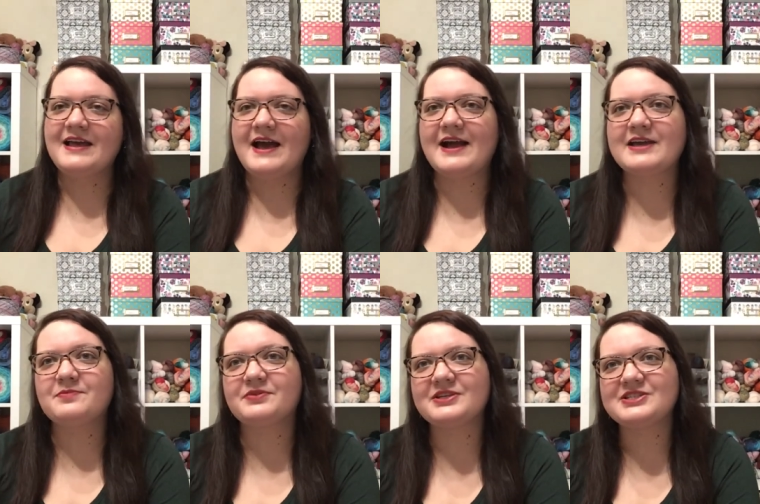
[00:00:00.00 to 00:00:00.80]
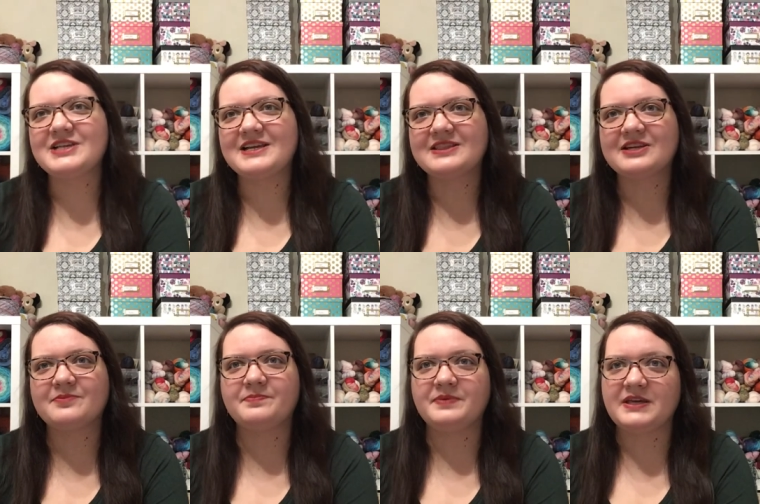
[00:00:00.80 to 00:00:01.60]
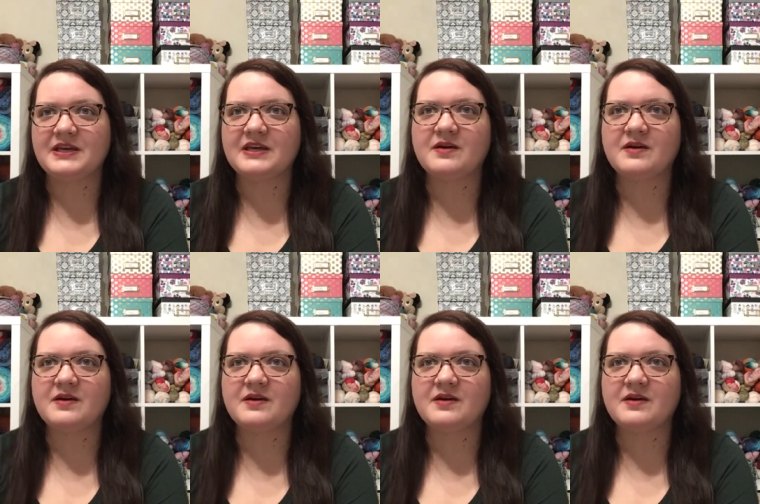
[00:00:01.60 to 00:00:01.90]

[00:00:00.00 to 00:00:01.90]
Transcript: I appreciate there being